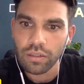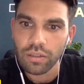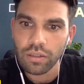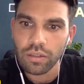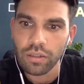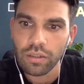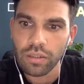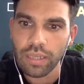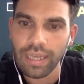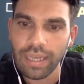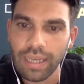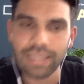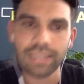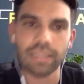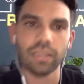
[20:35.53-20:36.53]
and
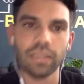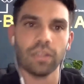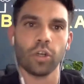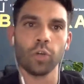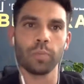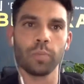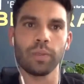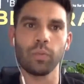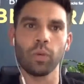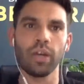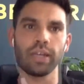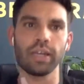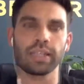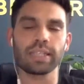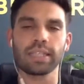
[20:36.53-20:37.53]
hope it
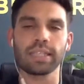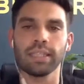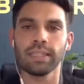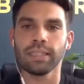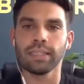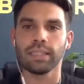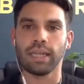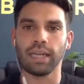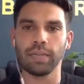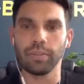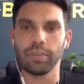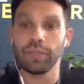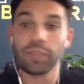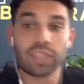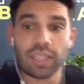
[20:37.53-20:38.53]
works. If
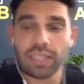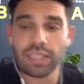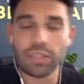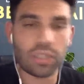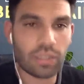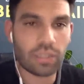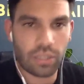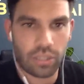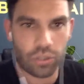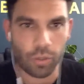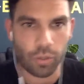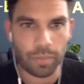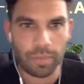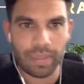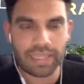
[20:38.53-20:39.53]
it doesn't, you can just drop me a
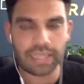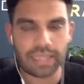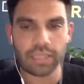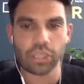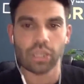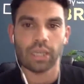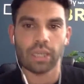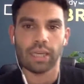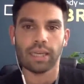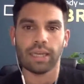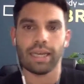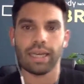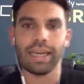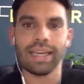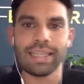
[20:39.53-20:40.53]
message.
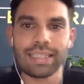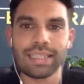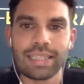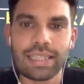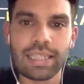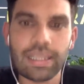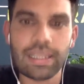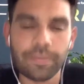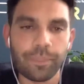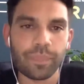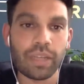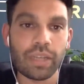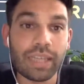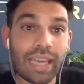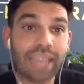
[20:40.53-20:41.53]
And
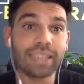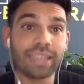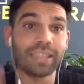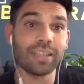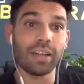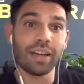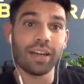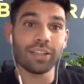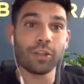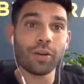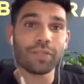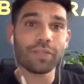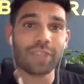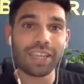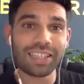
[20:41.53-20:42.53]
again, I know I've
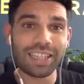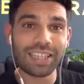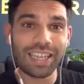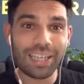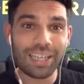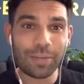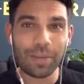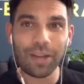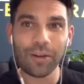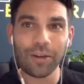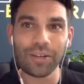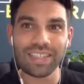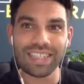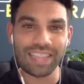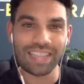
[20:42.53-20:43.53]
taken a little bit longer
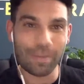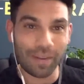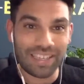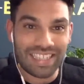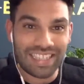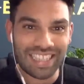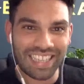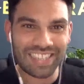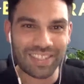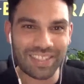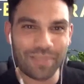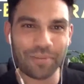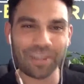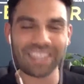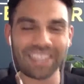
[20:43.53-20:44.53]
today, but I just get super
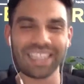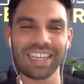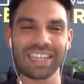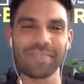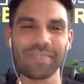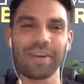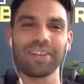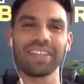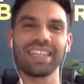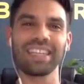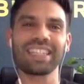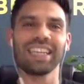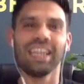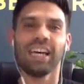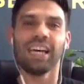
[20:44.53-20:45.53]
excited about this.
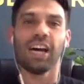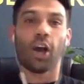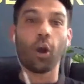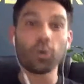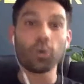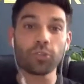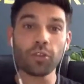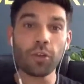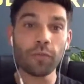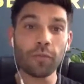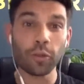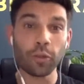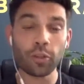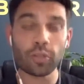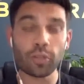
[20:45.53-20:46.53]
Also, for
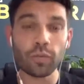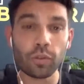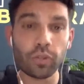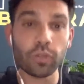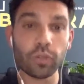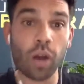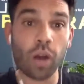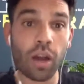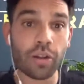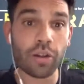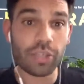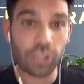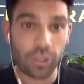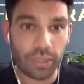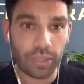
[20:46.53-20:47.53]
those of you who are
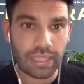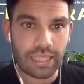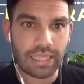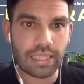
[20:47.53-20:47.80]
interested,